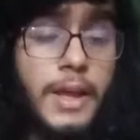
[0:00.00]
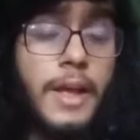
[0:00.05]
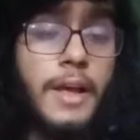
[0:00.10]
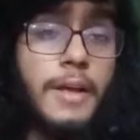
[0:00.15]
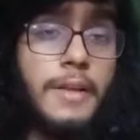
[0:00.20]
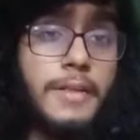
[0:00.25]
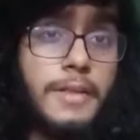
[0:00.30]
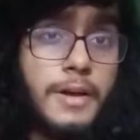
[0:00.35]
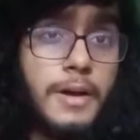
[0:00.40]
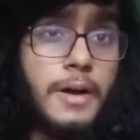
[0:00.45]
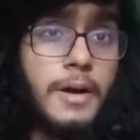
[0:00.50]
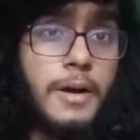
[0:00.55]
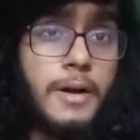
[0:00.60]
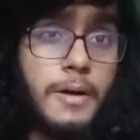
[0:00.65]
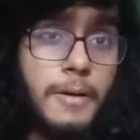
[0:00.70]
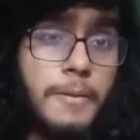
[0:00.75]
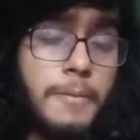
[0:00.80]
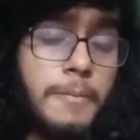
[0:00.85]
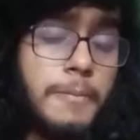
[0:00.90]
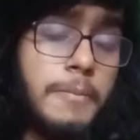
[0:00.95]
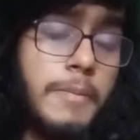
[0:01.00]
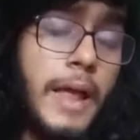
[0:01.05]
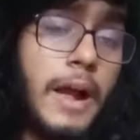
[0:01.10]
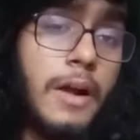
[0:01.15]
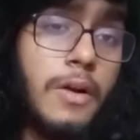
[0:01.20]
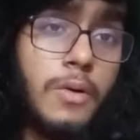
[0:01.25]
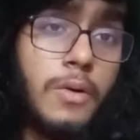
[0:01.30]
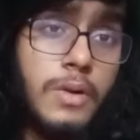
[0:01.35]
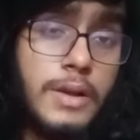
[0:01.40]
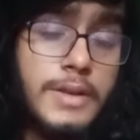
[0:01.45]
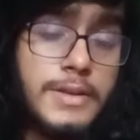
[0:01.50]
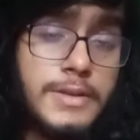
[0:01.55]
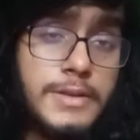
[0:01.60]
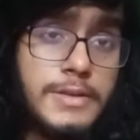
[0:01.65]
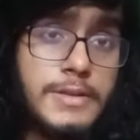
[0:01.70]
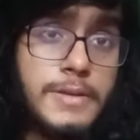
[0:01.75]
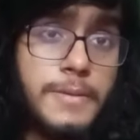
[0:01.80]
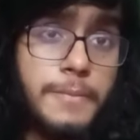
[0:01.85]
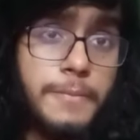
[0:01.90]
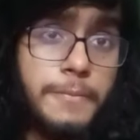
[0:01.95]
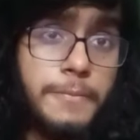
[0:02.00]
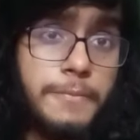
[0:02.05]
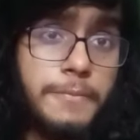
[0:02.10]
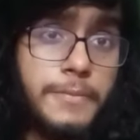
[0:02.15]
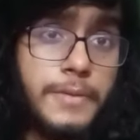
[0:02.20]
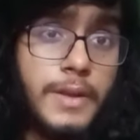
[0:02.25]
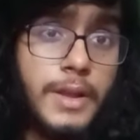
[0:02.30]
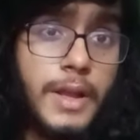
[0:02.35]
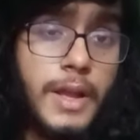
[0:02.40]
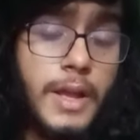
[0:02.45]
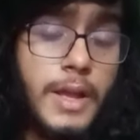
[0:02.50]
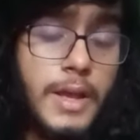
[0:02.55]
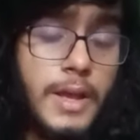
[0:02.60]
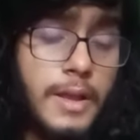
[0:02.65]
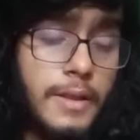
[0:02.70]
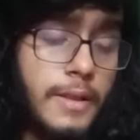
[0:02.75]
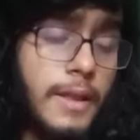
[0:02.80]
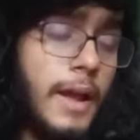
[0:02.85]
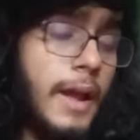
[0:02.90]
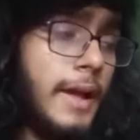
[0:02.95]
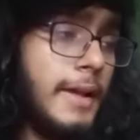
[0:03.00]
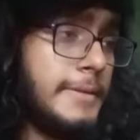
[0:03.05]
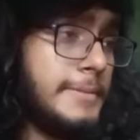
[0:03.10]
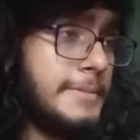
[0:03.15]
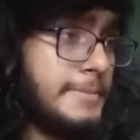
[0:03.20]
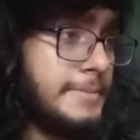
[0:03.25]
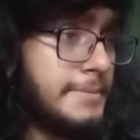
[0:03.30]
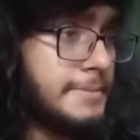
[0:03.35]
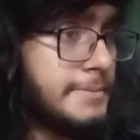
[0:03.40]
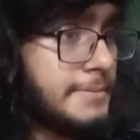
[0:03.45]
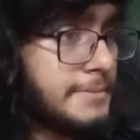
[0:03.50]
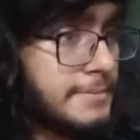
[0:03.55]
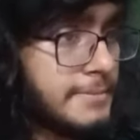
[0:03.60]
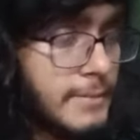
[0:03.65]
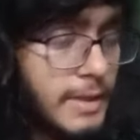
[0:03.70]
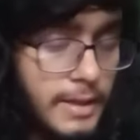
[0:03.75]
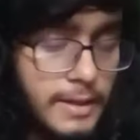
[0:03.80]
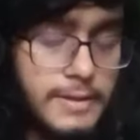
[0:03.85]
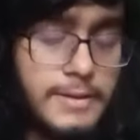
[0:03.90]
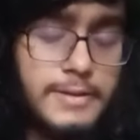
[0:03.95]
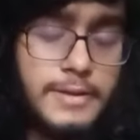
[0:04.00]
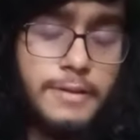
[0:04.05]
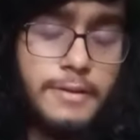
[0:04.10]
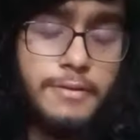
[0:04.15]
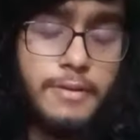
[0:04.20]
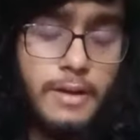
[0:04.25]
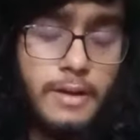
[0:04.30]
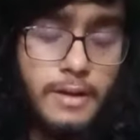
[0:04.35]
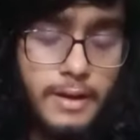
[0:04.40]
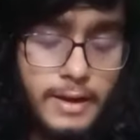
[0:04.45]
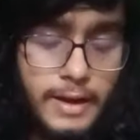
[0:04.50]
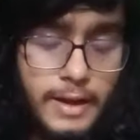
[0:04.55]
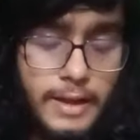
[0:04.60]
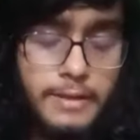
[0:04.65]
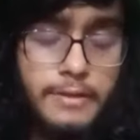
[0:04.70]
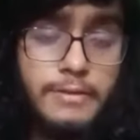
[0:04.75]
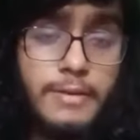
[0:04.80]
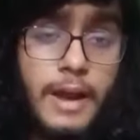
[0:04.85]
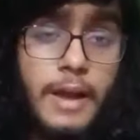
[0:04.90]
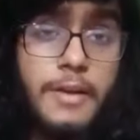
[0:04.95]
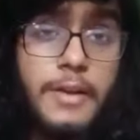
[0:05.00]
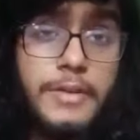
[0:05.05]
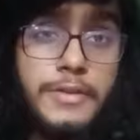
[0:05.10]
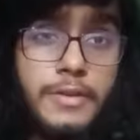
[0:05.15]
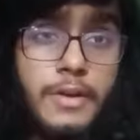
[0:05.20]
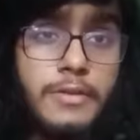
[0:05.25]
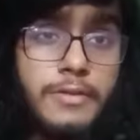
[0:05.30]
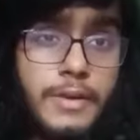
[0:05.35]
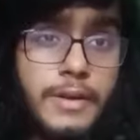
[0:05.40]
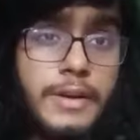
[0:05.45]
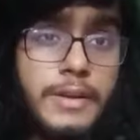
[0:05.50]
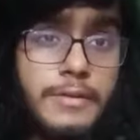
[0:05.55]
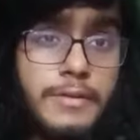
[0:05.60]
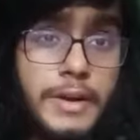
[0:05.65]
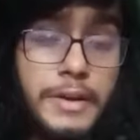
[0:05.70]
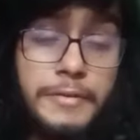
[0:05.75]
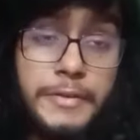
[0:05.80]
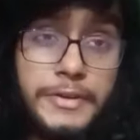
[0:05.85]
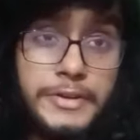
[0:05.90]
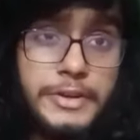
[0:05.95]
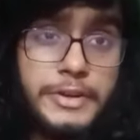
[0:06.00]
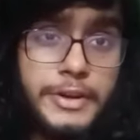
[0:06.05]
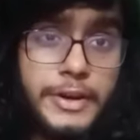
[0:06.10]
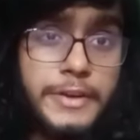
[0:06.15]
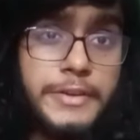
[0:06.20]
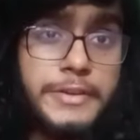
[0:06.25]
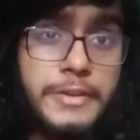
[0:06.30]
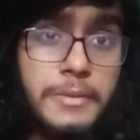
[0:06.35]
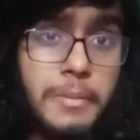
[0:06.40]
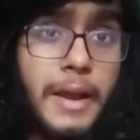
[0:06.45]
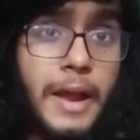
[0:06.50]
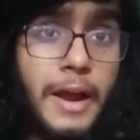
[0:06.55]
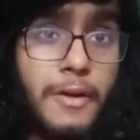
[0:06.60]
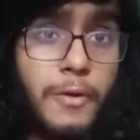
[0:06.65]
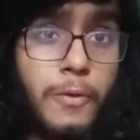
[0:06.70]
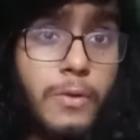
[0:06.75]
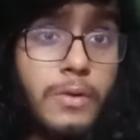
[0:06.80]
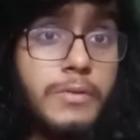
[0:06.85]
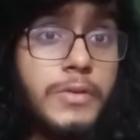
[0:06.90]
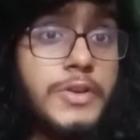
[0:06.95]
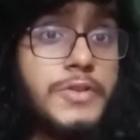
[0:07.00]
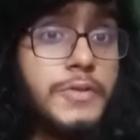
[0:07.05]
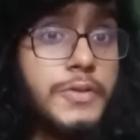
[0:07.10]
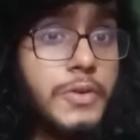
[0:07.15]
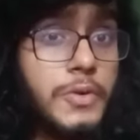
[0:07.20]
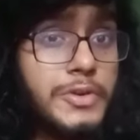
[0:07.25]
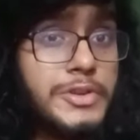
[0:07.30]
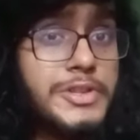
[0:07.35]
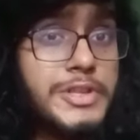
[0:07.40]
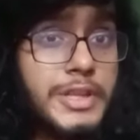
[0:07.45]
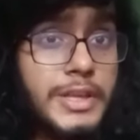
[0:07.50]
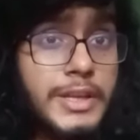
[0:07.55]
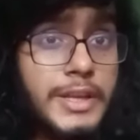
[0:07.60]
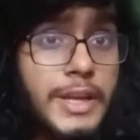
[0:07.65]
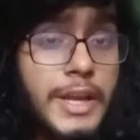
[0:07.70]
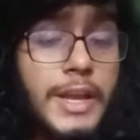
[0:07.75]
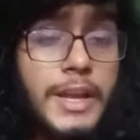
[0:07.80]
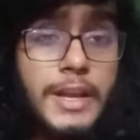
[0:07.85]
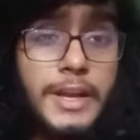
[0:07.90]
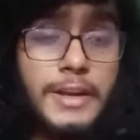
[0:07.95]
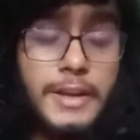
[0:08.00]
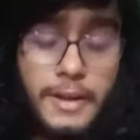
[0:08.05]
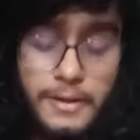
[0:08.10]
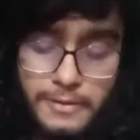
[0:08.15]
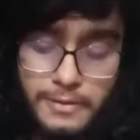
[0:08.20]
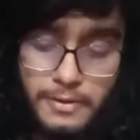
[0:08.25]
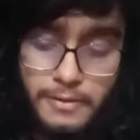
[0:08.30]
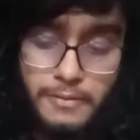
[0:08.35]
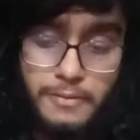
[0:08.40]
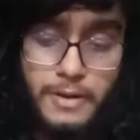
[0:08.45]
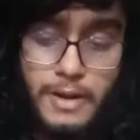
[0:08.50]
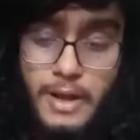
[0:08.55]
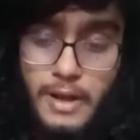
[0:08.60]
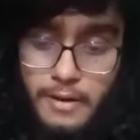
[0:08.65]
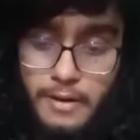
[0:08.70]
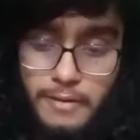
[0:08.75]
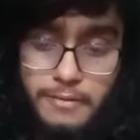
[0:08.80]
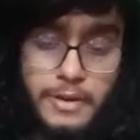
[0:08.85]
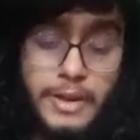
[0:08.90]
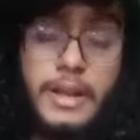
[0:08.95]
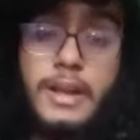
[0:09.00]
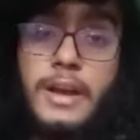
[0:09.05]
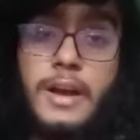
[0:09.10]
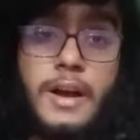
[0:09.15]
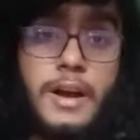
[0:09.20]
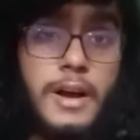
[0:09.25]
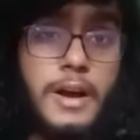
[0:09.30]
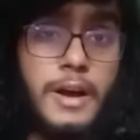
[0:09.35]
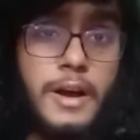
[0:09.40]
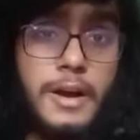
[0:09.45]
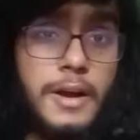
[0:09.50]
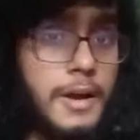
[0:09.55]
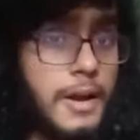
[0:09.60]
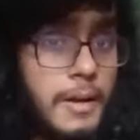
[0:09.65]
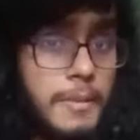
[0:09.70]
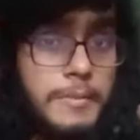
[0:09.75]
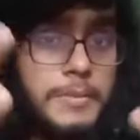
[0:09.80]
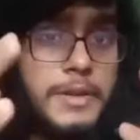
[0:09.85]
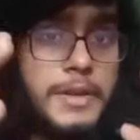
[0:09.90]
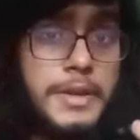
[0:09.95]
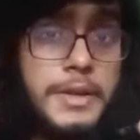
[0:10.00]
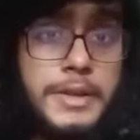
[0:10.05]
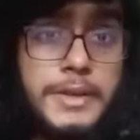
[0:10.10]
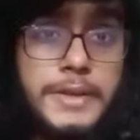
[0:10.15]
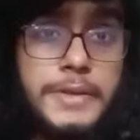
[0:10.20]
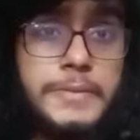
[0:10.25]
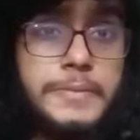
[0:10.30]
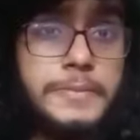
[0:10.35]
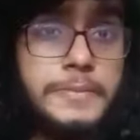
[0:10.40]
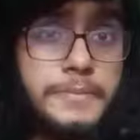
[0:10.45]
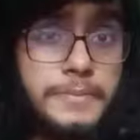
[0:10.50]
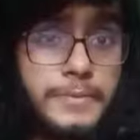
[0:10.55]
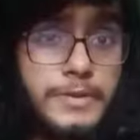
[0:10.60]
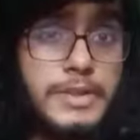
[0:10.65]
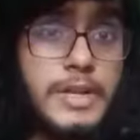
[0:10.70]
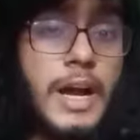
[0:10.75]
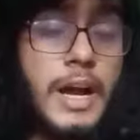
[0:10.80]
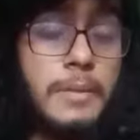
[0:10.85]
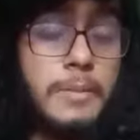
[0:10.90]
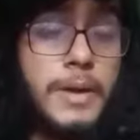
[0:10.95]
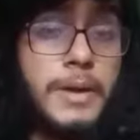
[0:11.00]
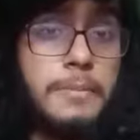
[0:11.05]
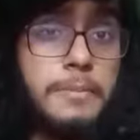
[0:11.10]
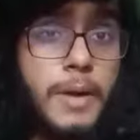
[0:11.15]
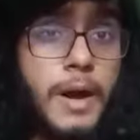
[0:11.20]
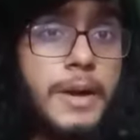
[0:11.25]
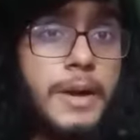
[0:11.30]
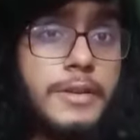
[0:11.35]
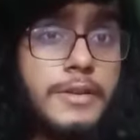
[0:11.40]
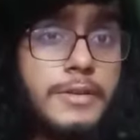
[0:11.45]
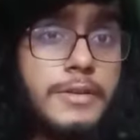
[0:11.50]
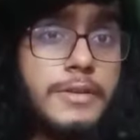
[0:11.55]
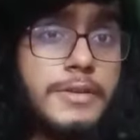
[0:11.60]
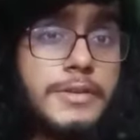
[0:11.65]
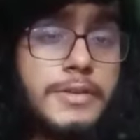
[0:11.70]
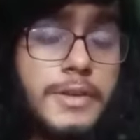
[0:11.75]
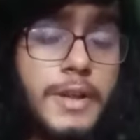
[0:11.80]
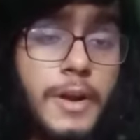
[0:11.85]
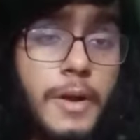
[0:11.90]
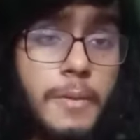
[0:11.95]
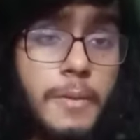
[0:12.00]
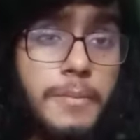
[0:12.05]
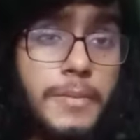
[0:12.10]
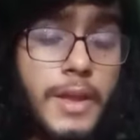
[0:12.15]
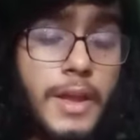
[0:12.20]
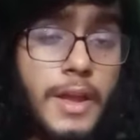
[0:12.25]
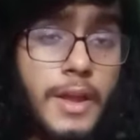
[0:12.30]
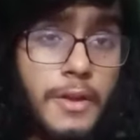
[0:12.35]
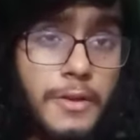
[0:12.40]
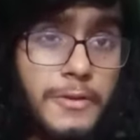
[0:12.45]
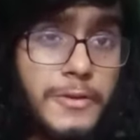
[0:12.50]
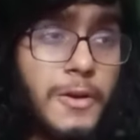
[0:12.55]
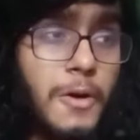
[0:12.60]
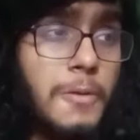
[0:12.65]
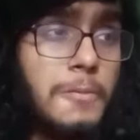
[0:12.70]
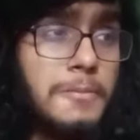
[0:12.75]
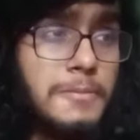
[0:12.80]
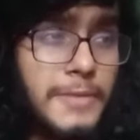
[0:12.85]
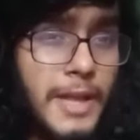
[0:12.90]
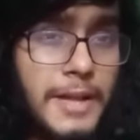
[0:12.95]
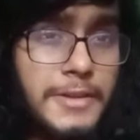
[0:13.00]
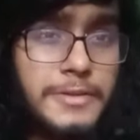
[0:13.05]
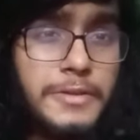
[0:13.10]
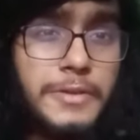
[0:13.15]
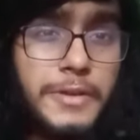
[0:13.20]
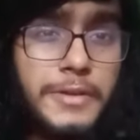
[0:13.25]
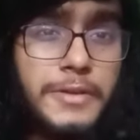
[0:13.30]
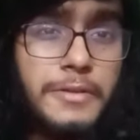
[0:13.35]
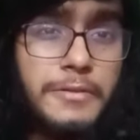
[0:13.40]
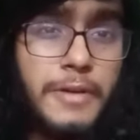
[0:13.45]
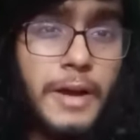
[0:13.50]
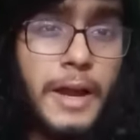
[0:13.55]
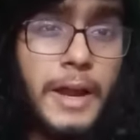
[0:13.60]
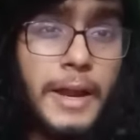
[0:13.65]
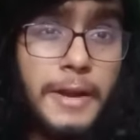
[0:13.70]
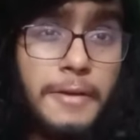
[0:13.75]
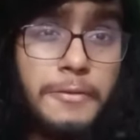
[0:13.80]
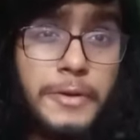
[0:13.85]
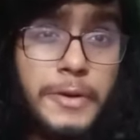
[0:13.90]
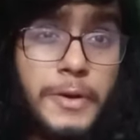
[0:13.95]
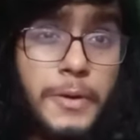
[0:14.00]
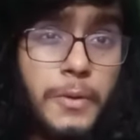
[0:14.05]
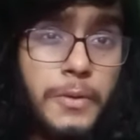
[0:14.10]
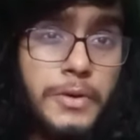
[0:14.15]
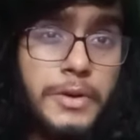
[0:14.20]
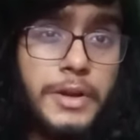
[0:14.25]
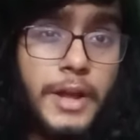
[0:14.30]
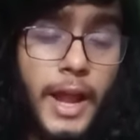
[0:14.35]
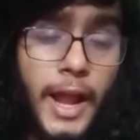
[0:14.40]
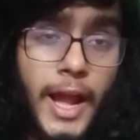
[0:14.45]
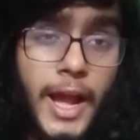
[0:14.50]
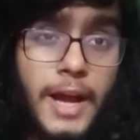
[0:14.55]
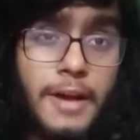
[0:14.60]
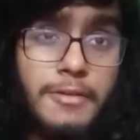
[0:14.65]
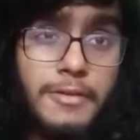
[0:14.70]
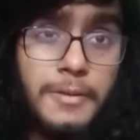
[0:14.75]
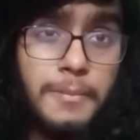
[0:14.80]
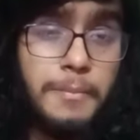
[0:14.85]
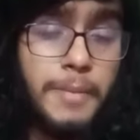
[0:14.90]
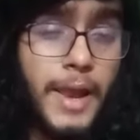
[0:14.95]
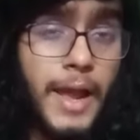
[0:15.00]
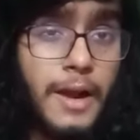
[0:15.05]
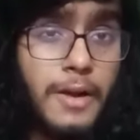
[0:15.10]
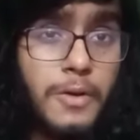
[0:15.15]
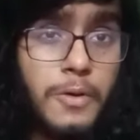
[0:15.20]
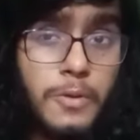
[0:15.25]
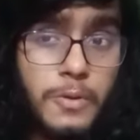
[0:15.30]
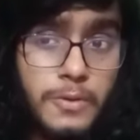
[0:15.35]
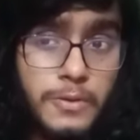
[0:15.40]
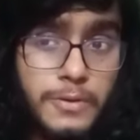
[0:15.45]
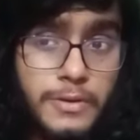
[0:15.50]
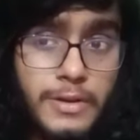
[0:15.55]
the black hole is. And it's the again the violency of an event which creates the black hole, which we don't see in case of when we clump the dark matter particles. So that's the reason why we don't have a black holes